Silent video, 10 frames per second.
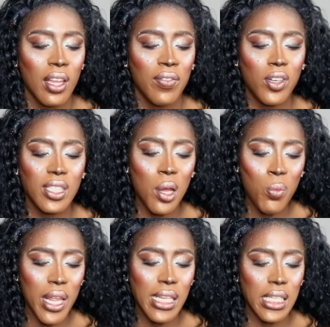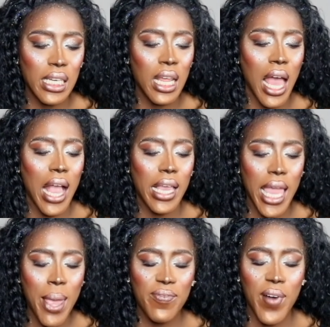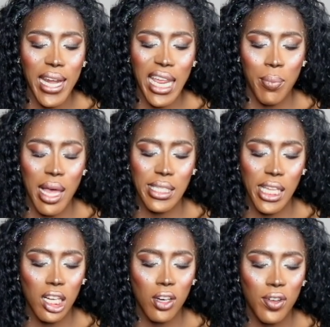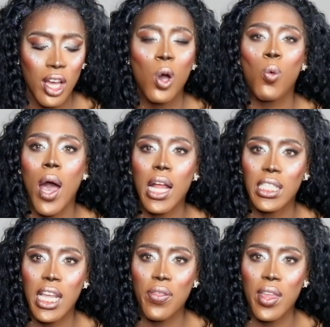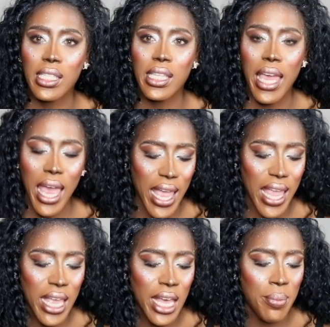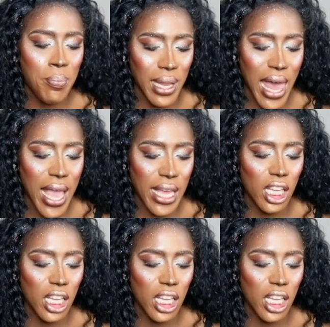For some reason, I keep finding myself watching this gay, black,